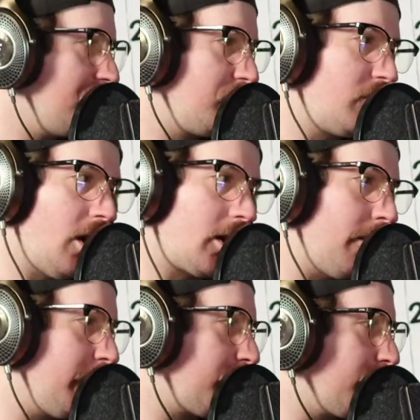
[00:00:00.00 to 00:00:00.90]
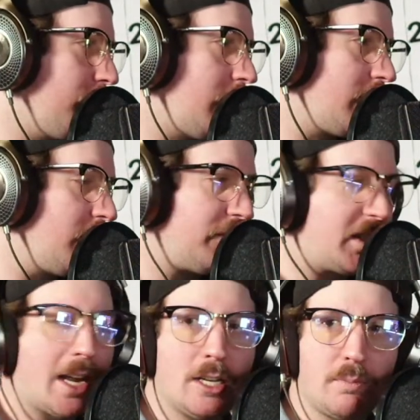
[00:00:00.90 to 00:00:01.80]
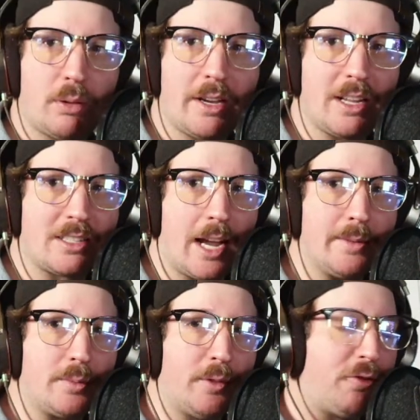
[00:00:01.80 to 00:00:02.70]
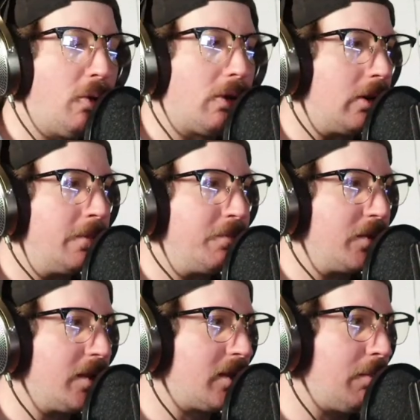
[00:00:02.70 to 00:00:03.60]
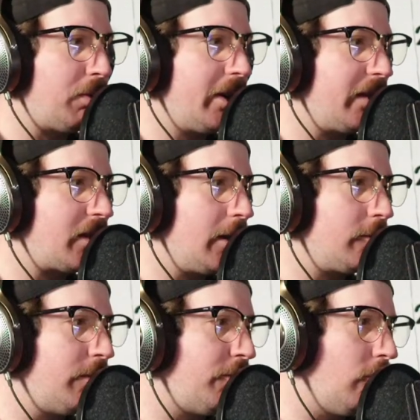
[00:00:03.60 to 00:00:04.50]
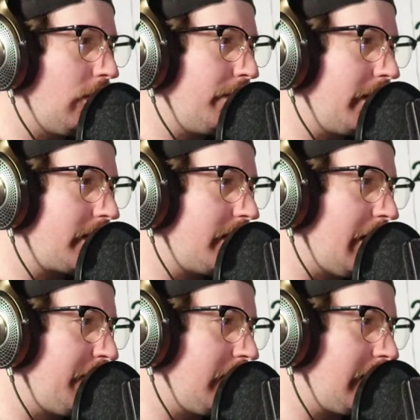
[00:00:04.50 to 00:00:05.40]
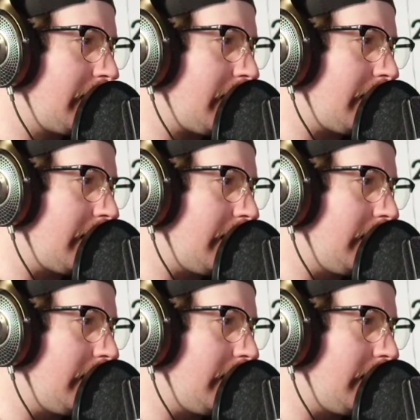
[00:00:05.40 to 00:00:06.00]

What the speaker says: it's not coming through, because you've sent plenty of times before. You've sent plenty of times before, but it's definitely not